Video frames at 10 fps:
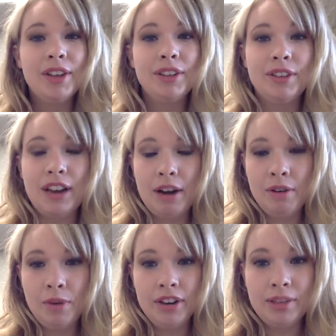So now
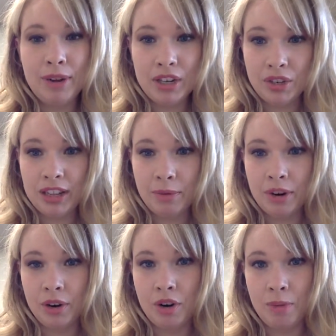we want to make sure that
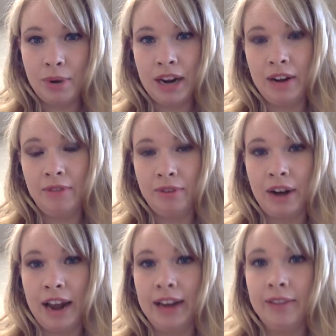we're incorporating a
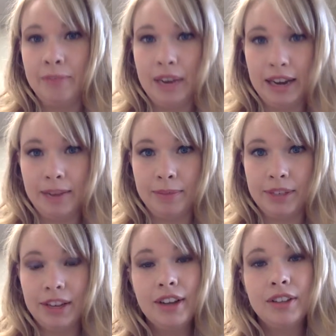variety of mediums.